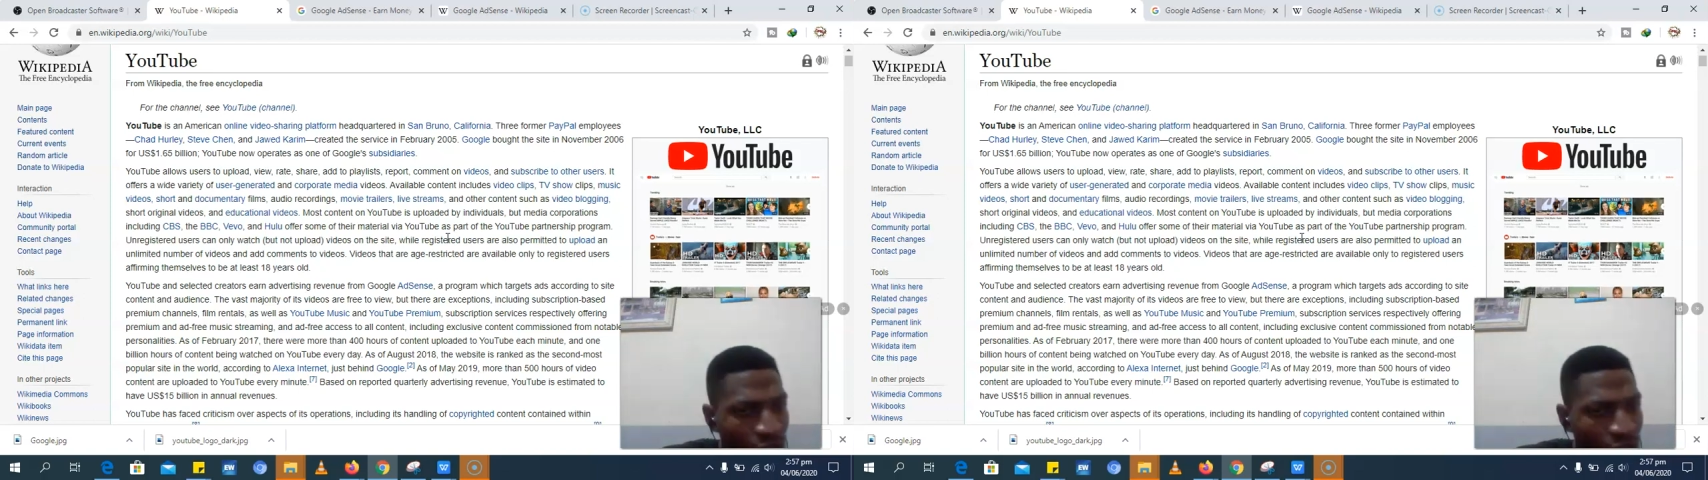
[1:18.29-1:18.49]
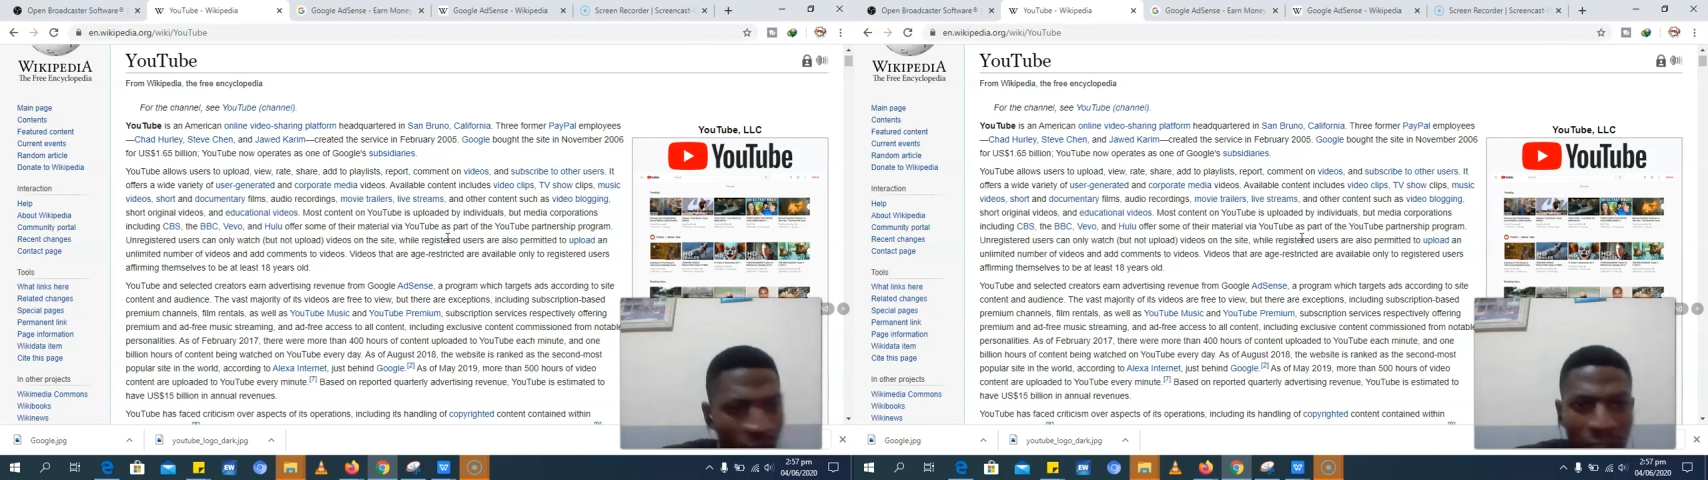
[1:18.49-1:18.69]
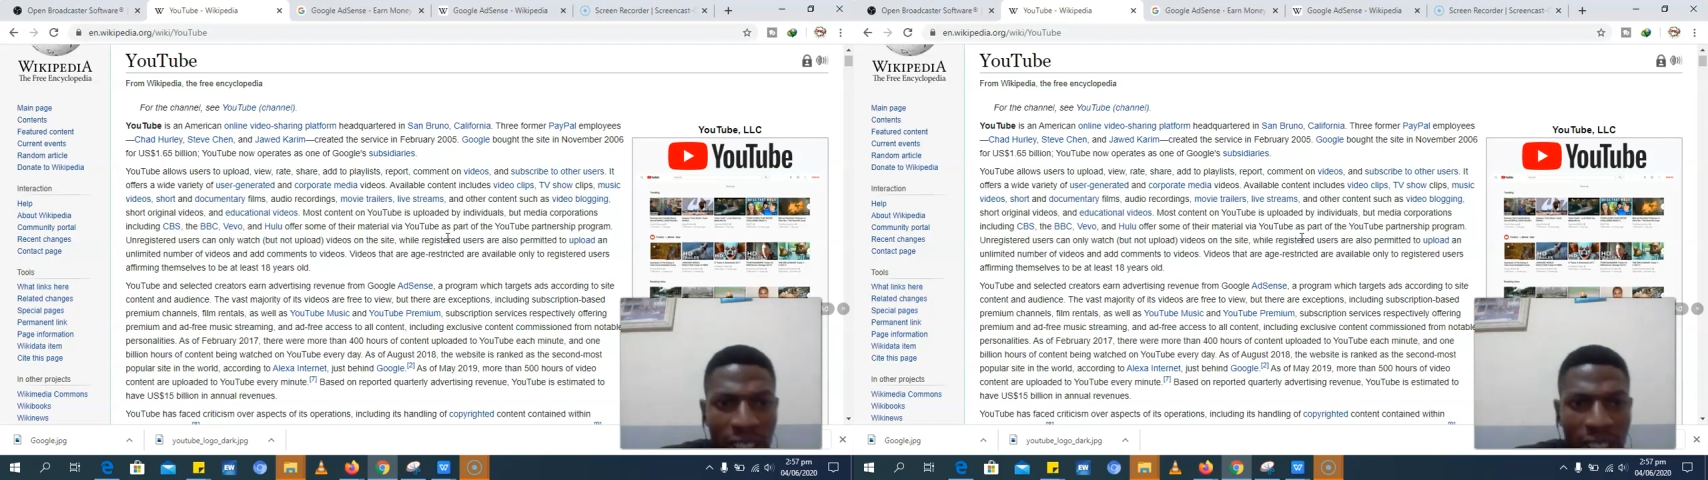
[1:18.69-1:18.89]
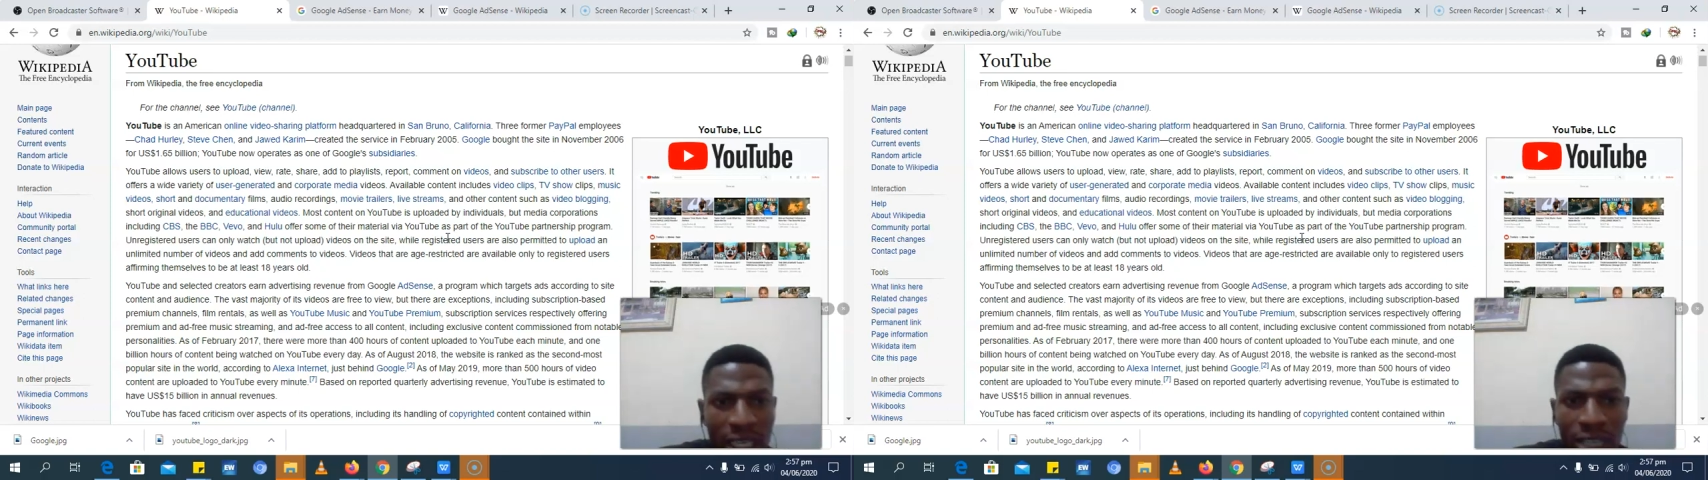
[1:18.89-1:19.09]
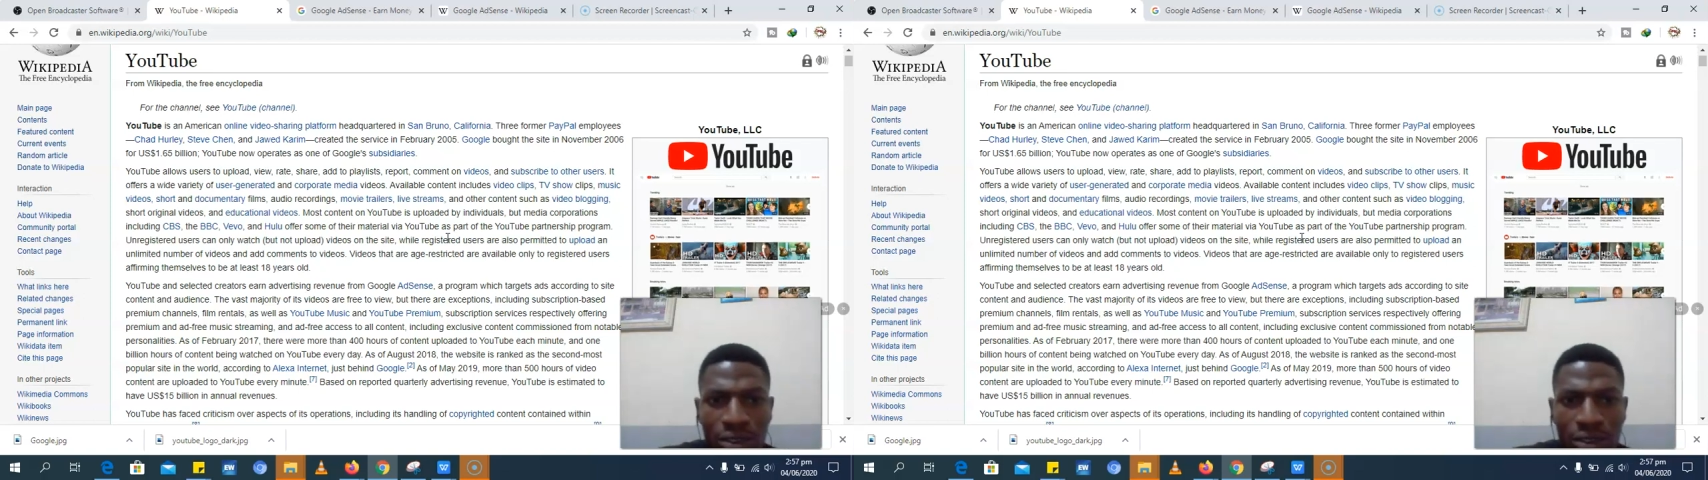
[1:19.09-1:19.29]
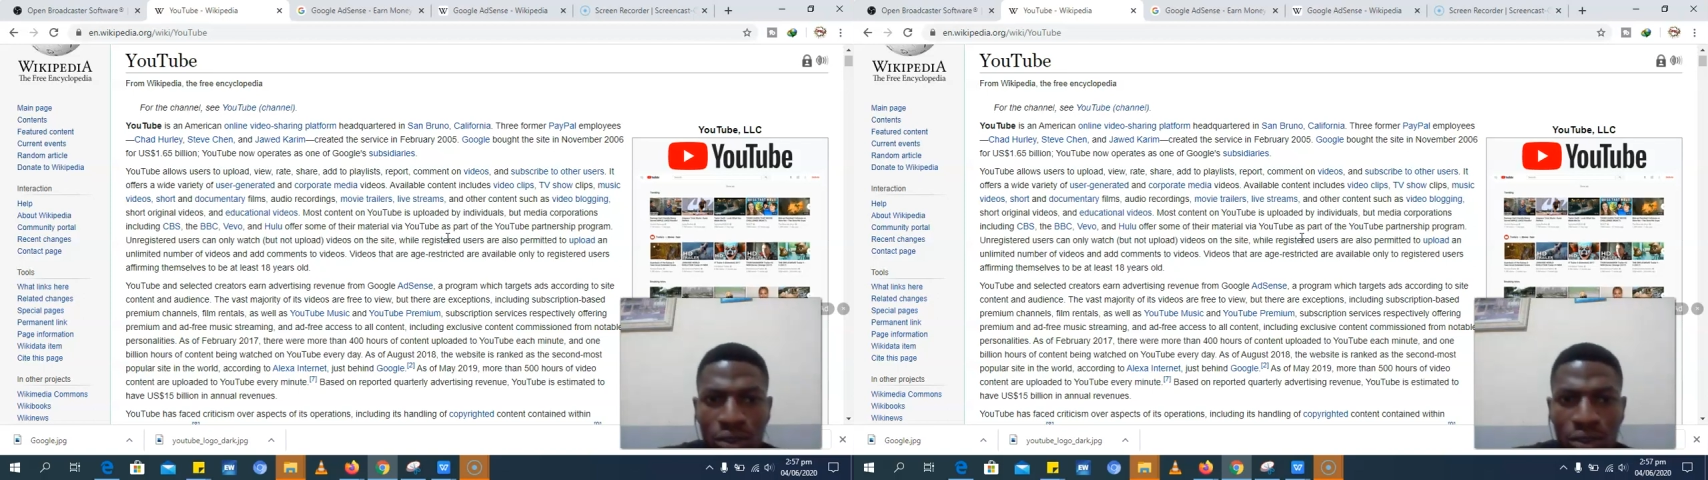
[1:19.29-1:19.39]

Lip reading: generally allows